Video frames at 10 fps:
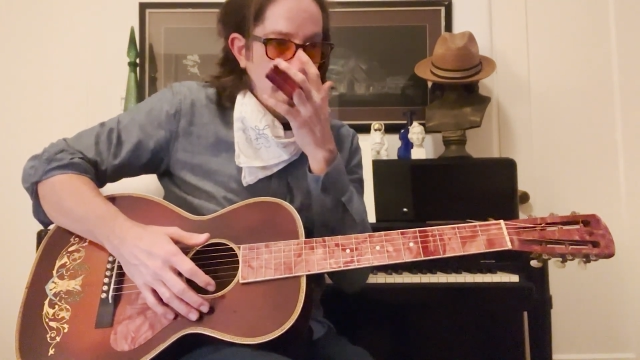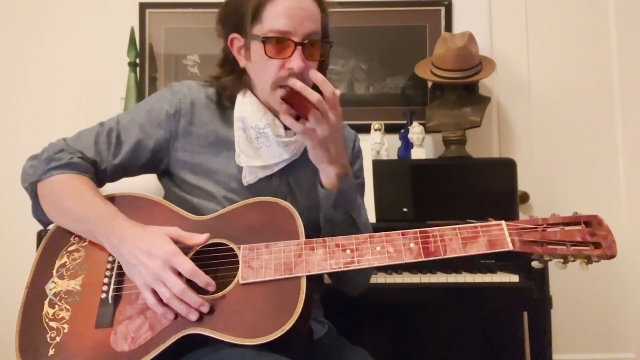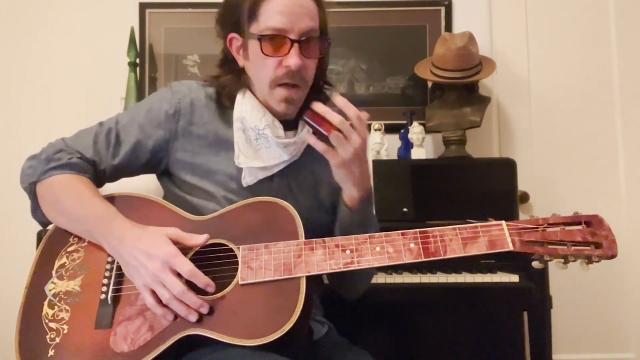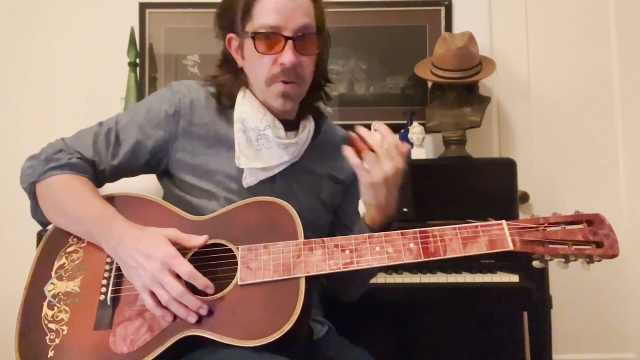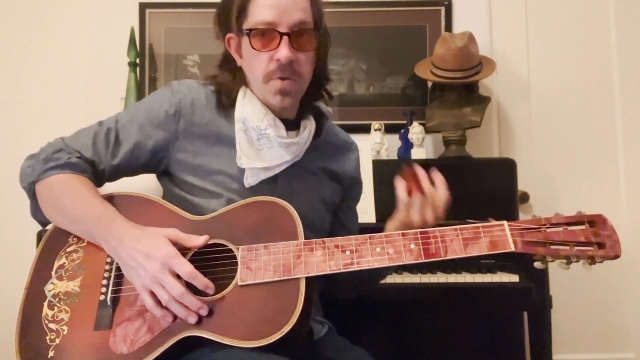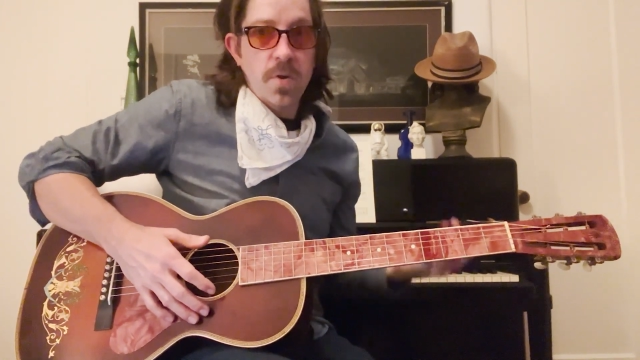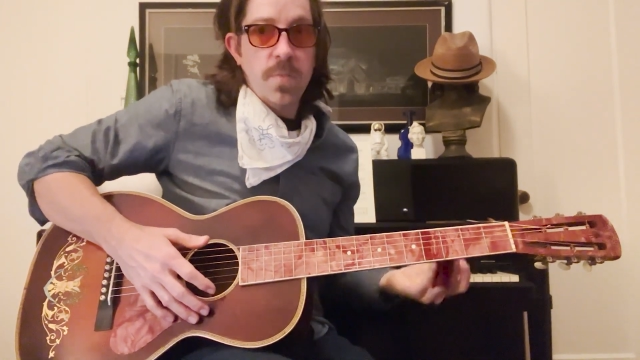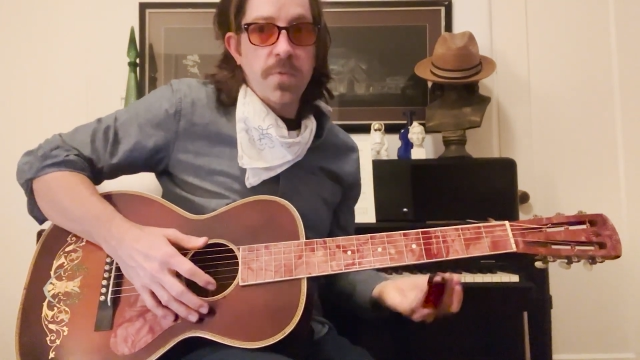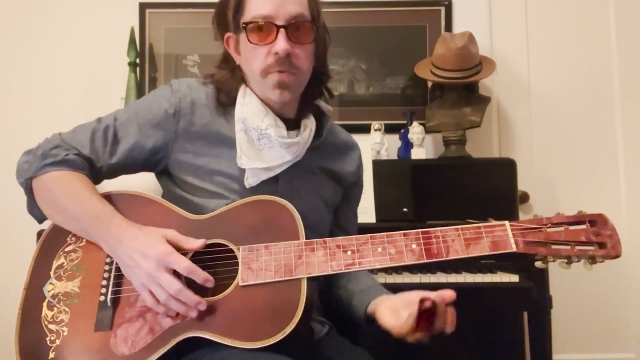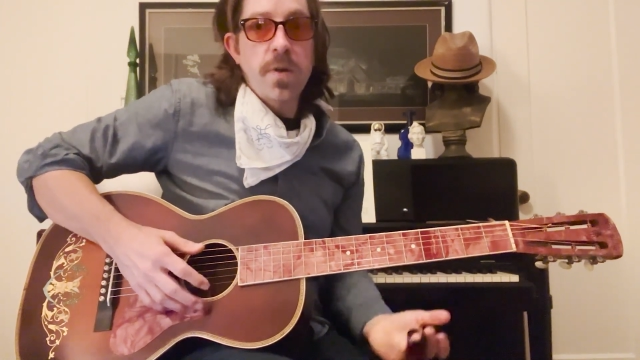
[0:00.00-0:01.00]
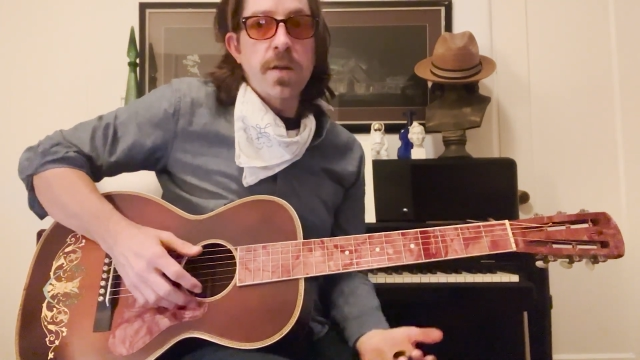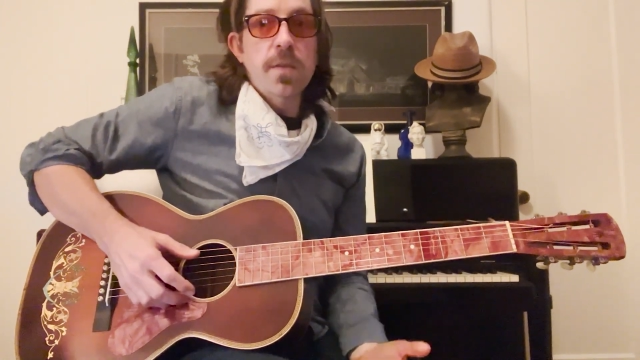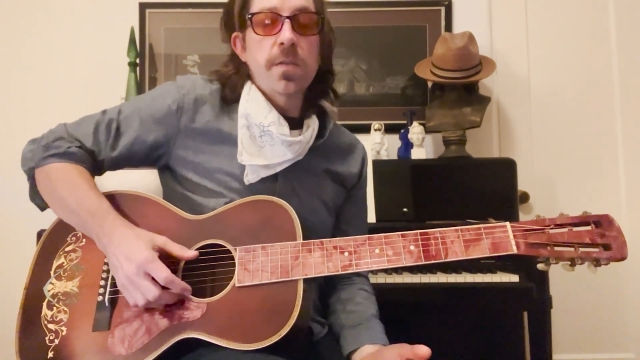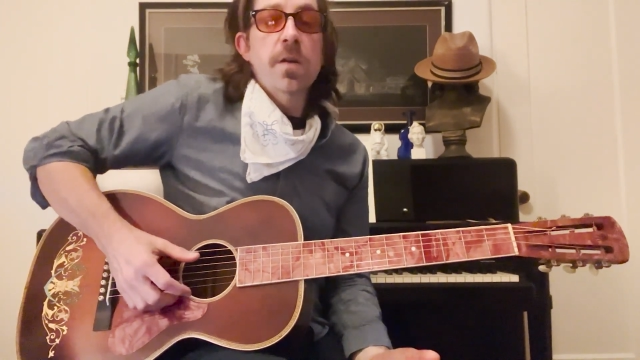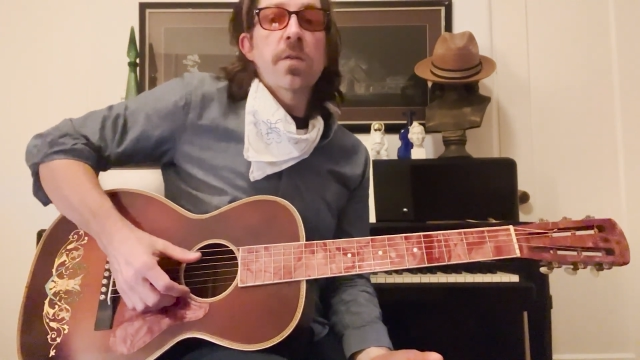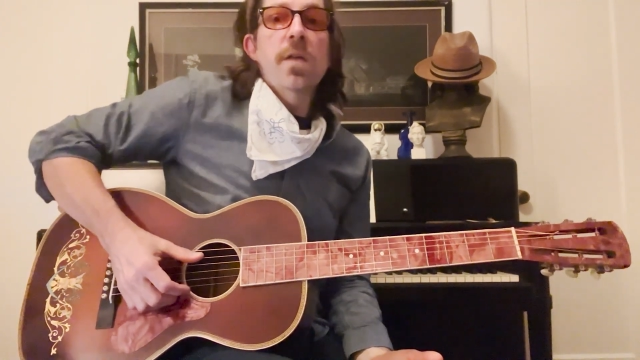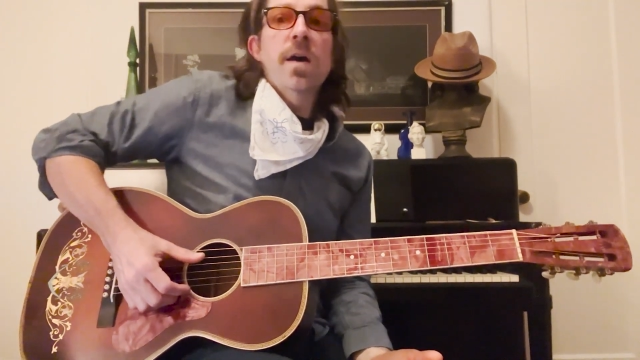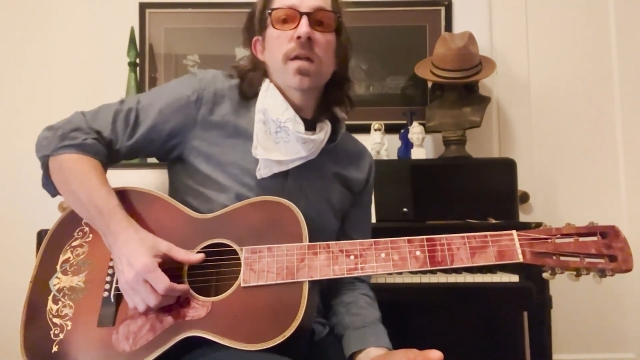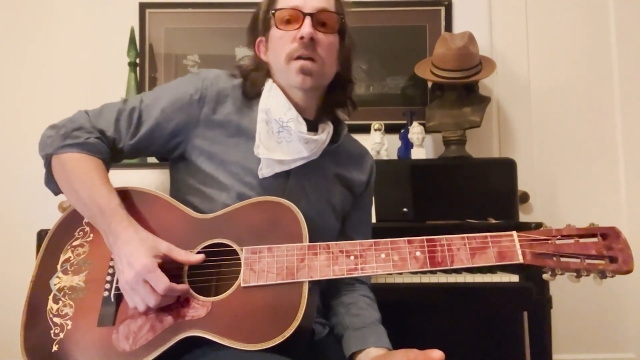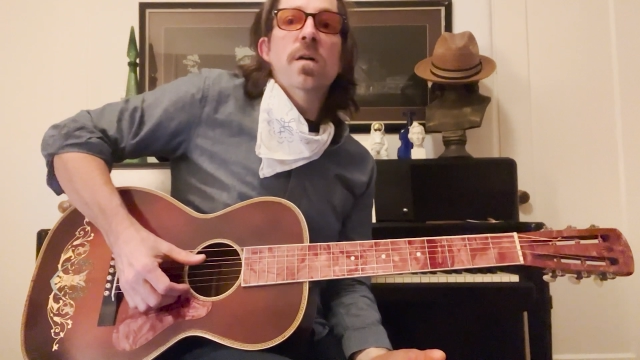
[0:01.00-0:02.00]
I'll note before I get there
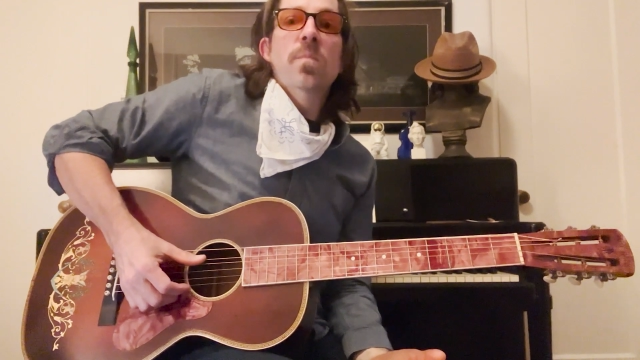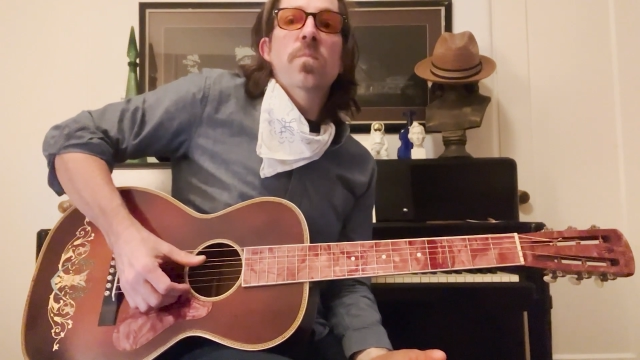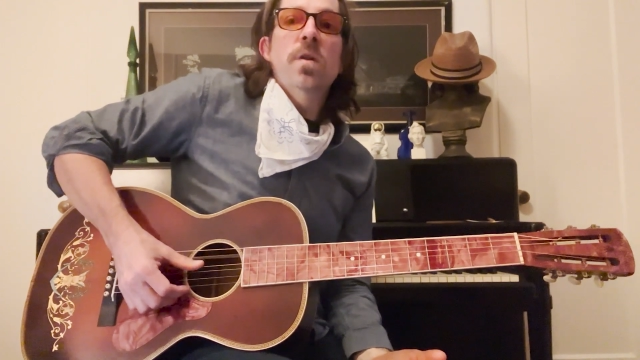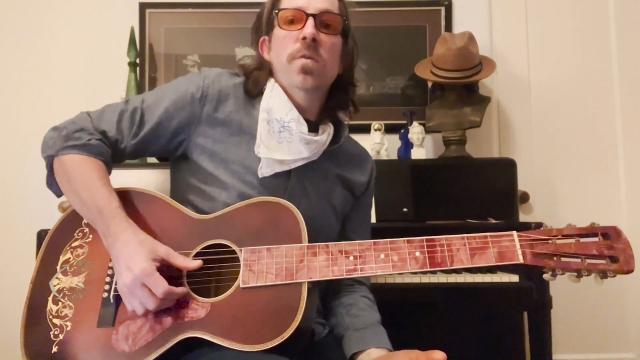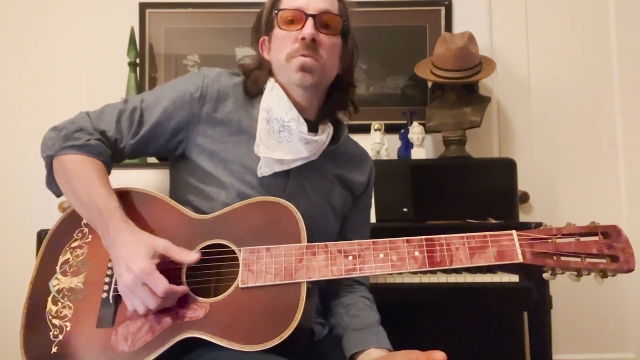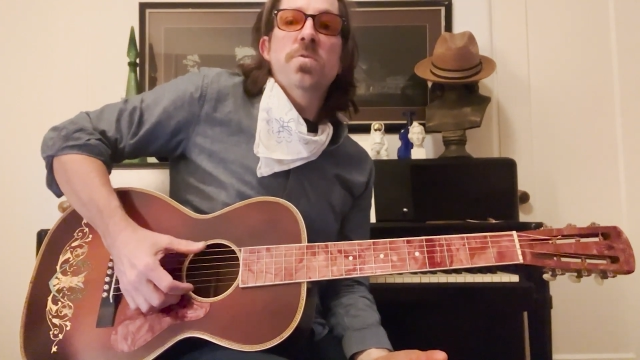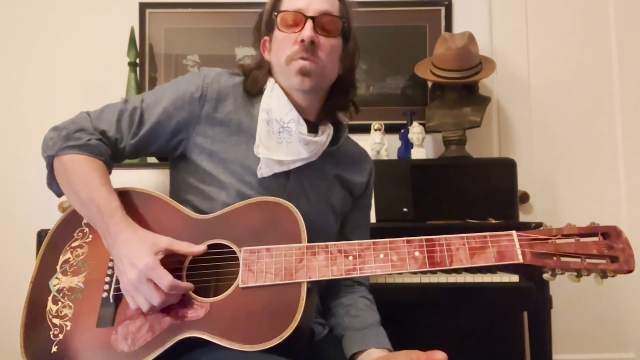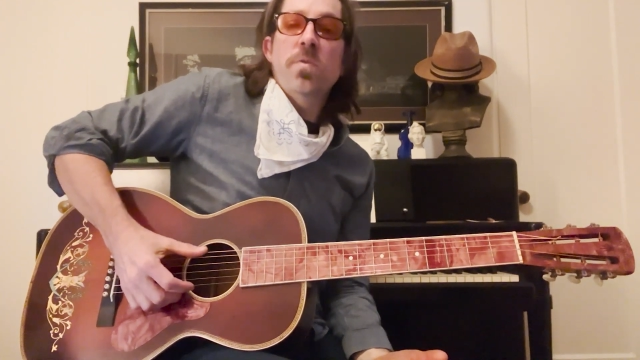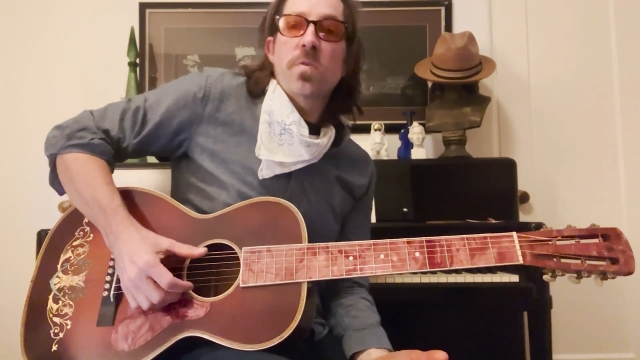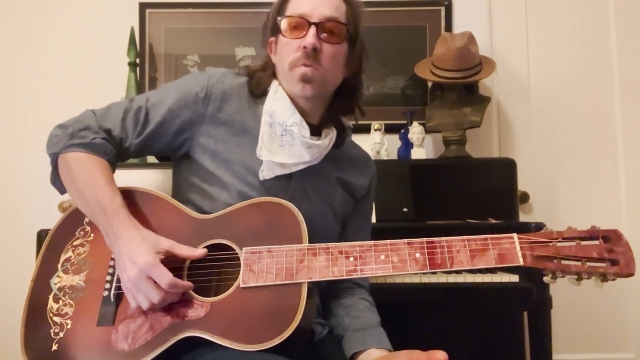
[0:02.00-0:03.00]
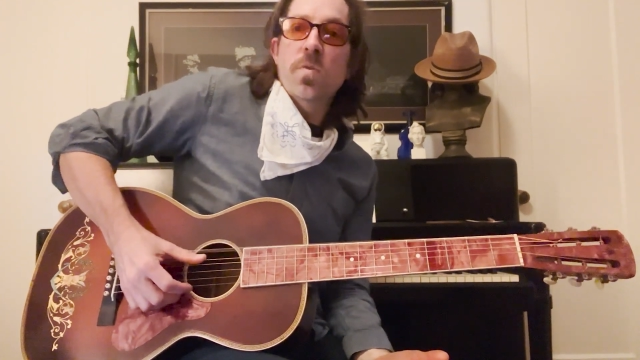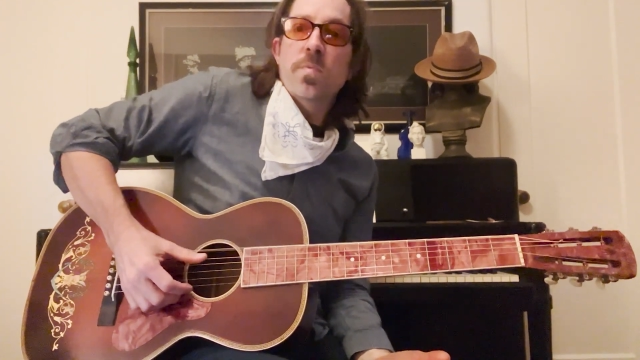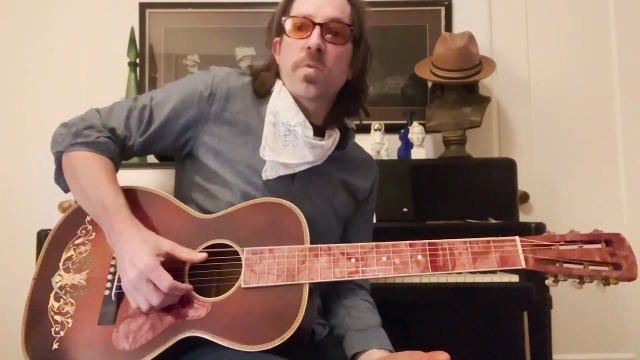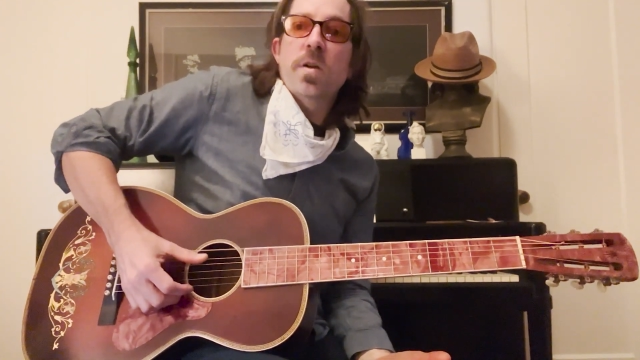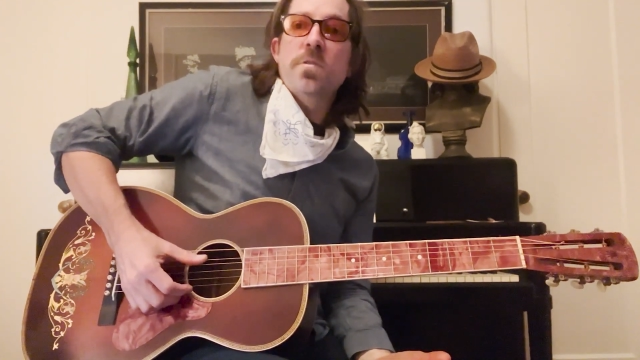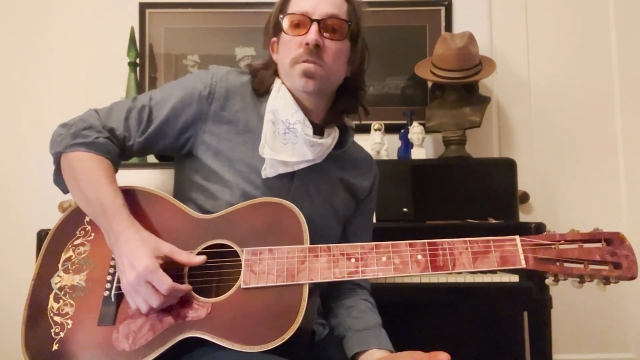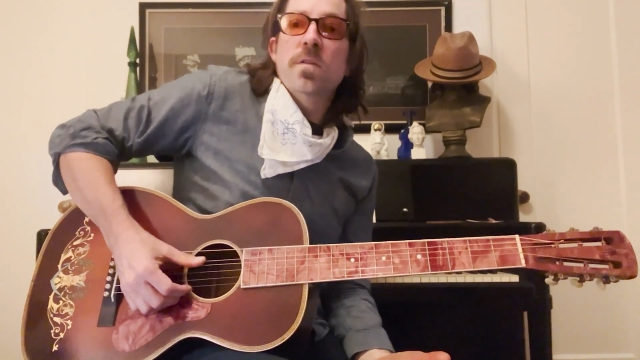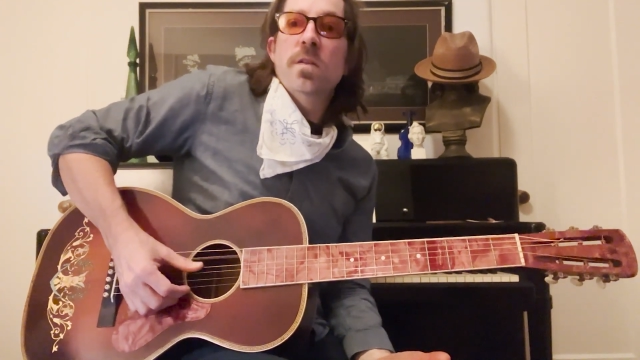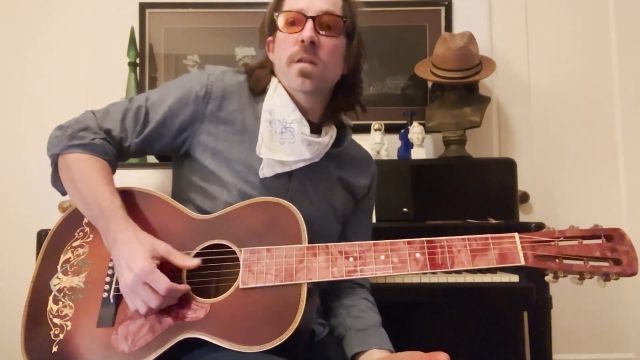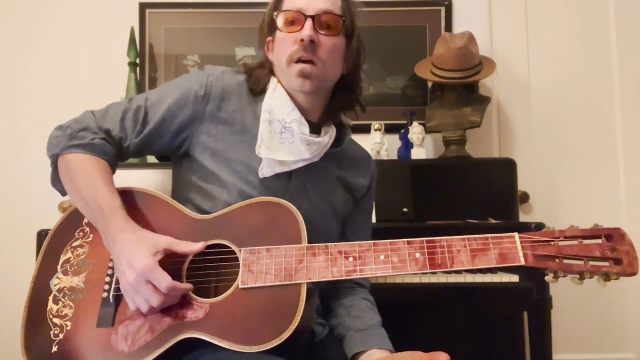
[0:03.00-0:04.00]
that when I was showing you the chord progression,